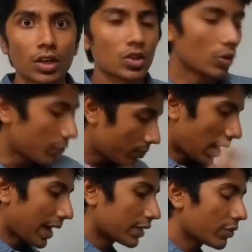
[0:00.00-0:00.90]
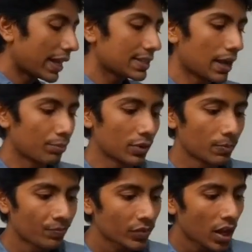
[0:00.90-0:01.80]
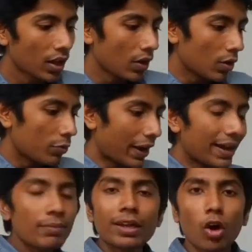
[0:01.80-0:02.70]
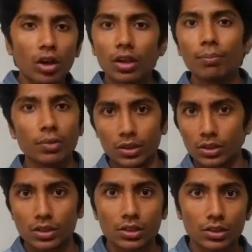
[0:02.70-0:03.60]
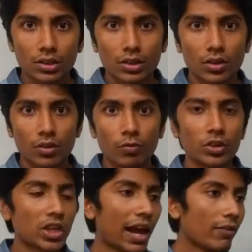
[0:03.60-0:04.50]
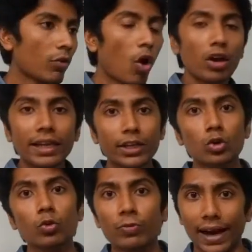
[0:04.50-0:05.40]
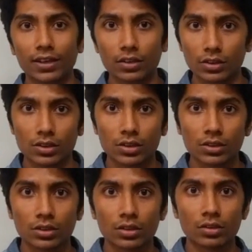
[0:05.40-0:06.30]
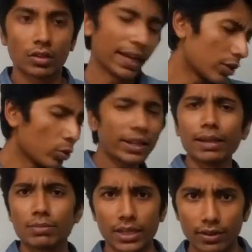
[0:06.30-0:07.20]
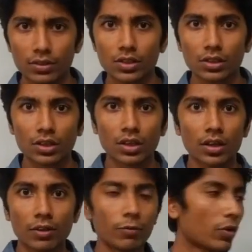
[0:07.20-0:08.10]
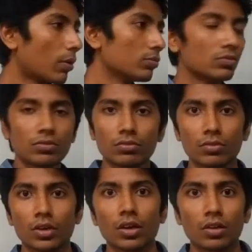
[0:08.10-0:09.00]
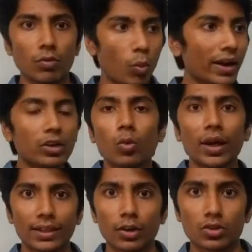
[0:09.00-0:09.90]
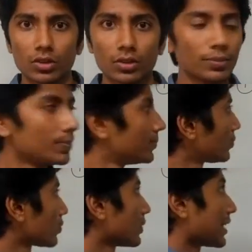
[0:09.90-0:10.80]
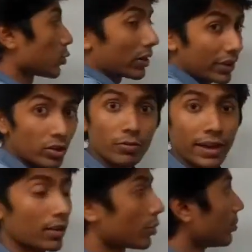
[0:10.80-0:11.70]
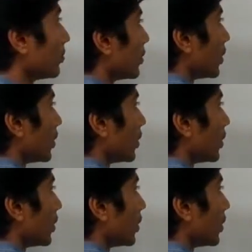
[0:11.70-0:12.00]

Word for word: So I'll give you an example. Find me all numbers which have only two factors, including themselves, from 1 to 1,000. That's one way to define the problem.